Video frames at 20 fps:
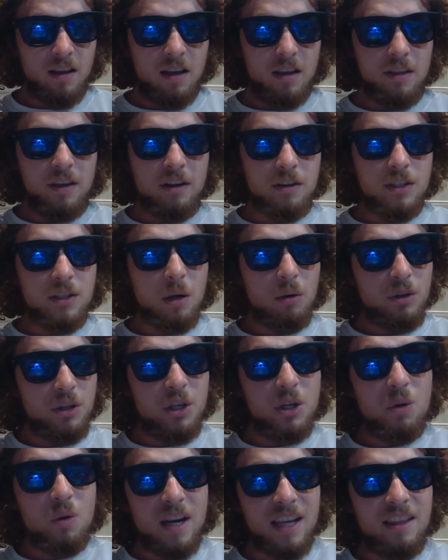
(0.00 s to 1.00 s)
There is no
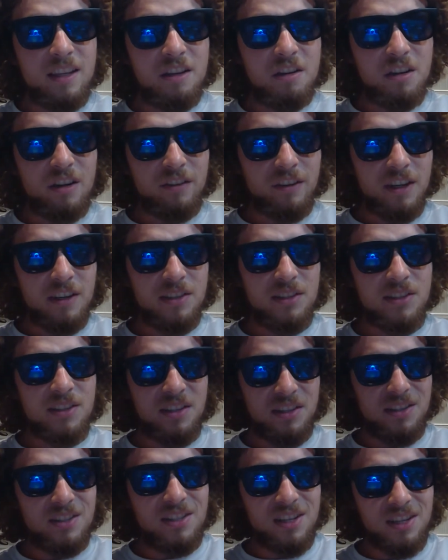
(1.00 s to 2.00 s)
you in the universe
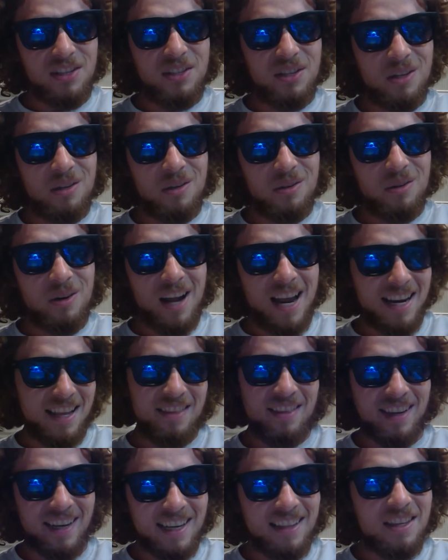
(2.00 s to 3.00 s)
to do
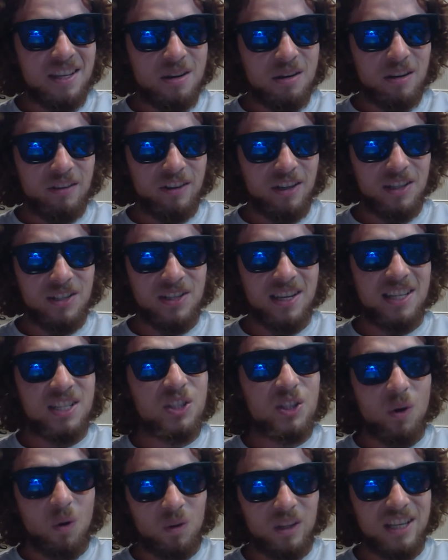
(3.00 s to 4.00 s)
anything in the universe.
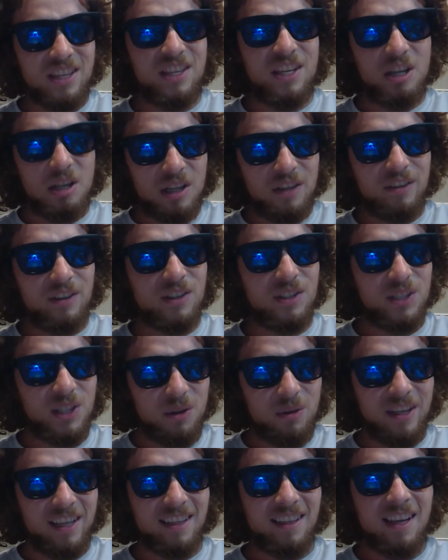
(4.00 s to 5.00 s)
It's only the universe
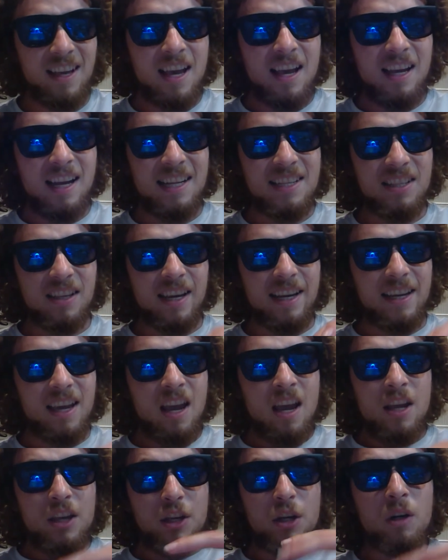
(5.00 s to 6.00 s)
doing it. It's like
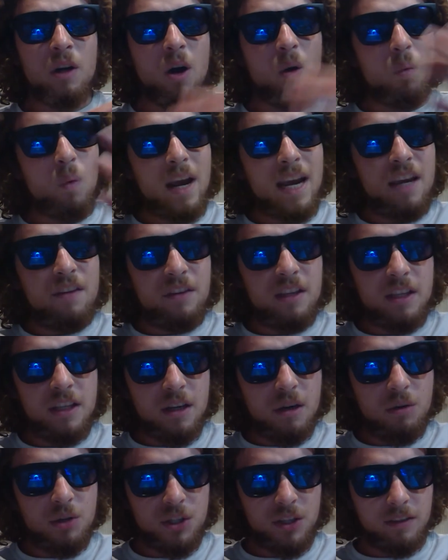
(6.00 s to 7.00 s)
you're a wave in
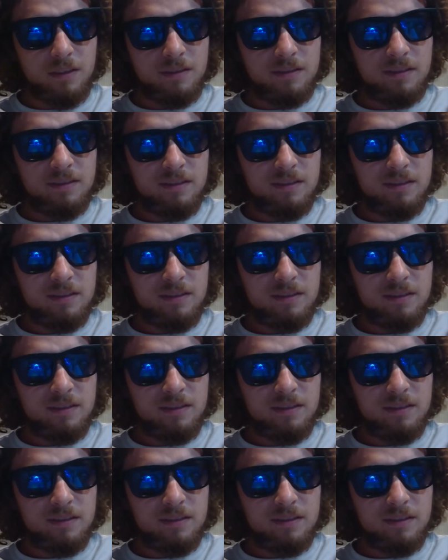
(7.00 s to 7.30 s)
the ocean.